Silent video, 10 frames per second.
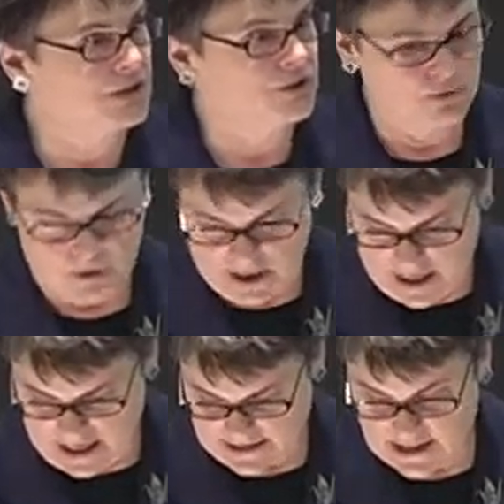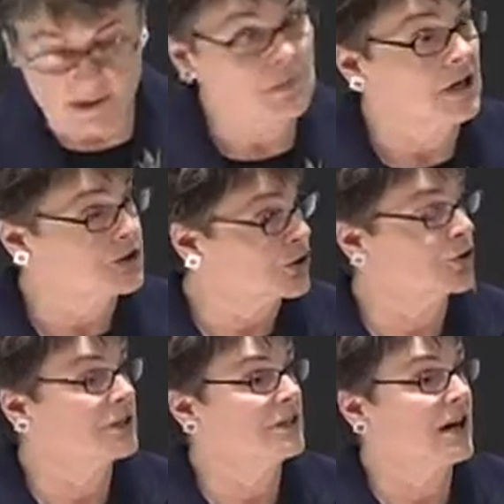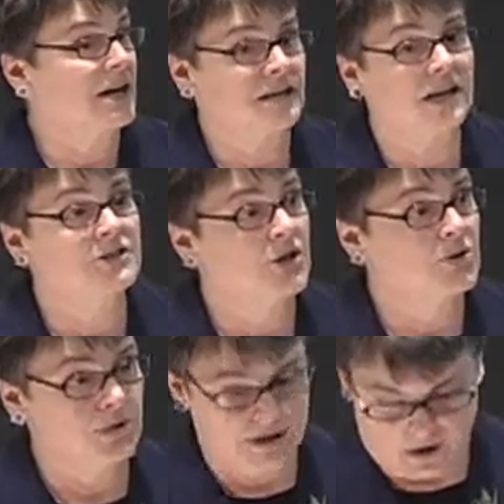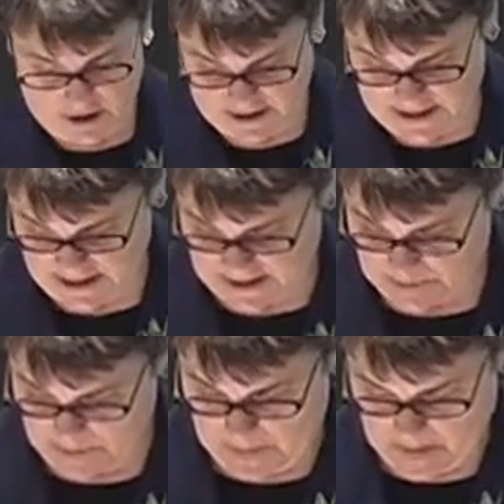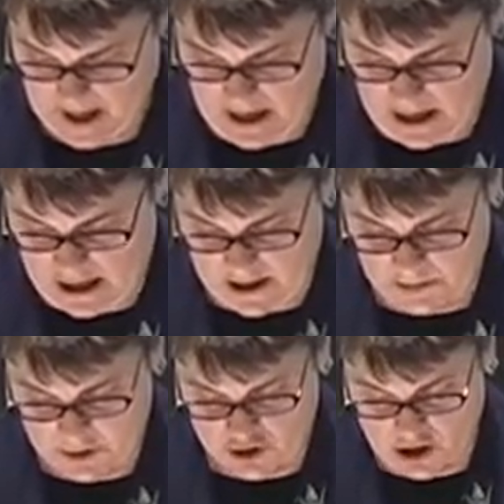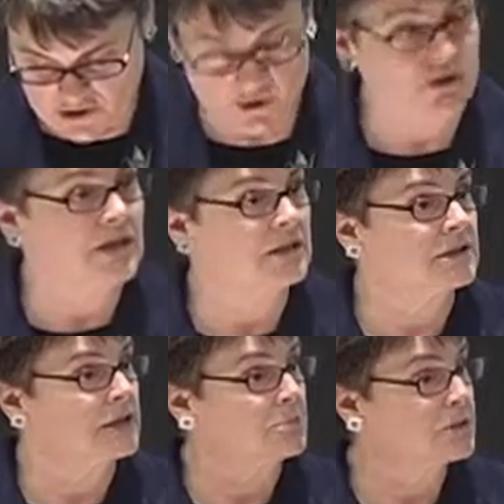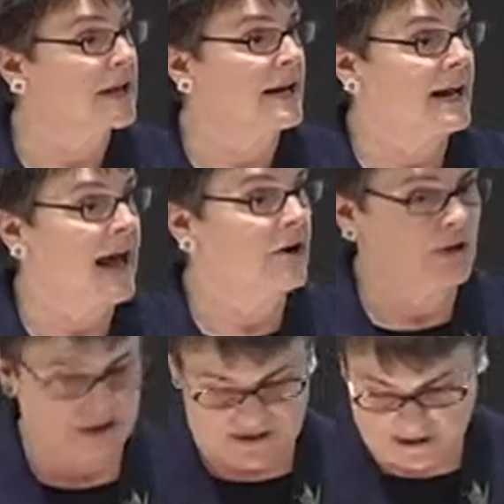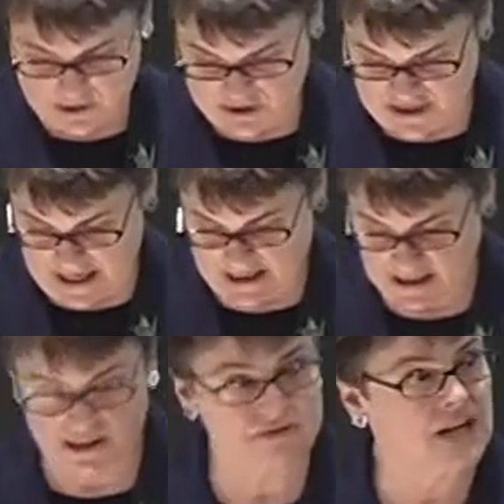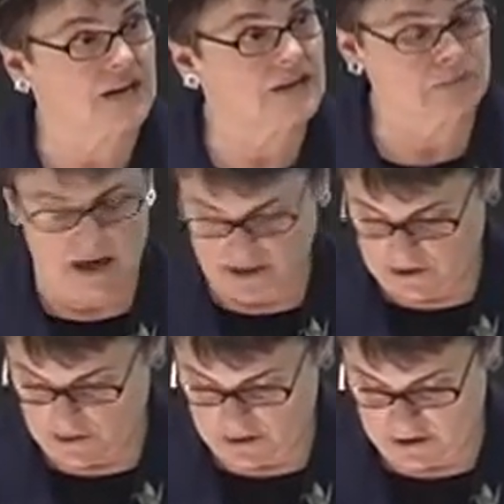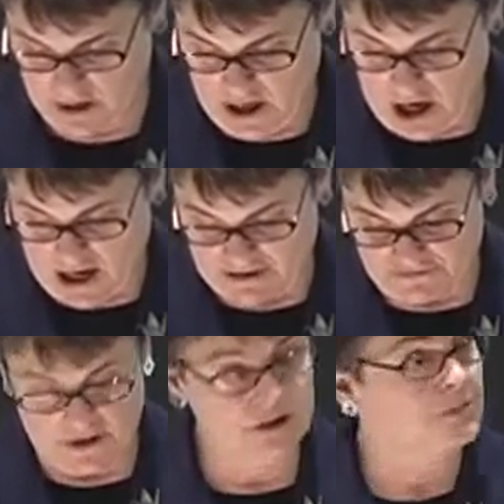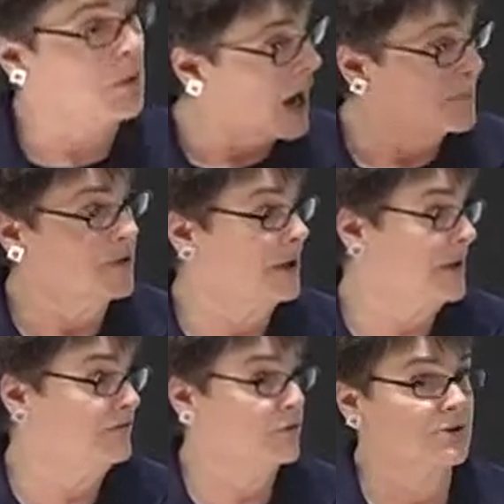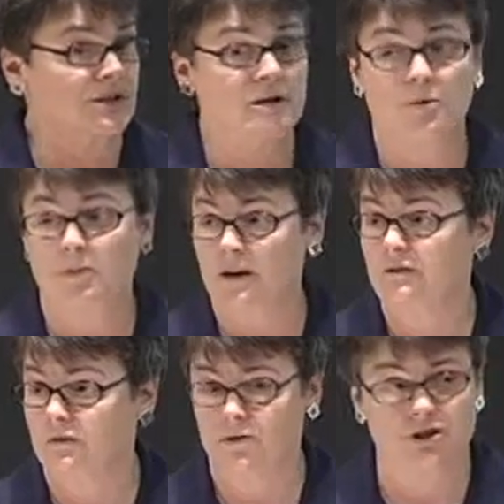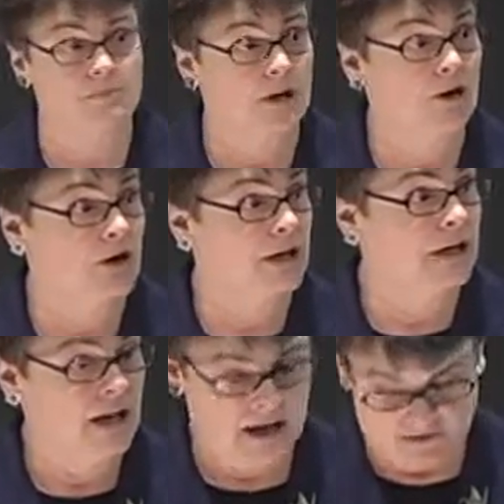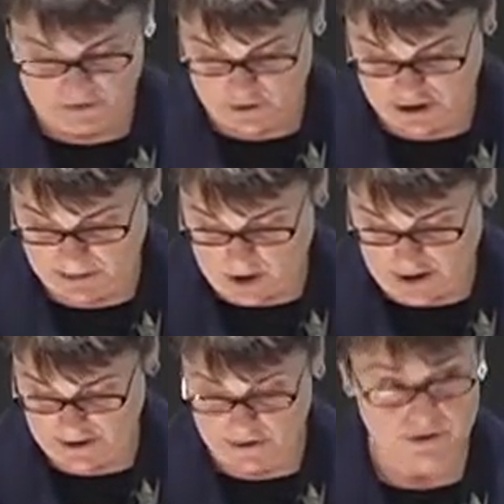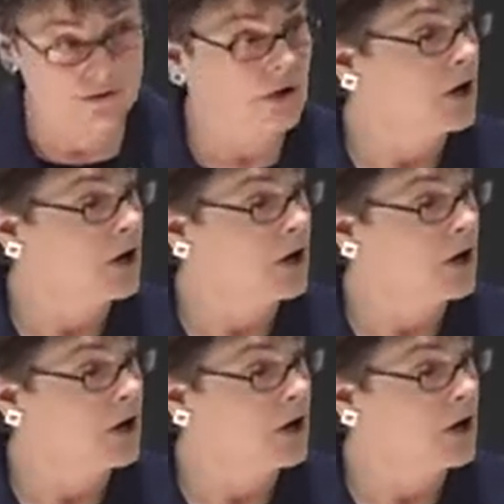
new and um, certainly not unknown in our time. Um, Chaucer's England played out its understandings of death and maidenhood on a field populated, for example, by the Virgin Mary and Virgin Martyrs.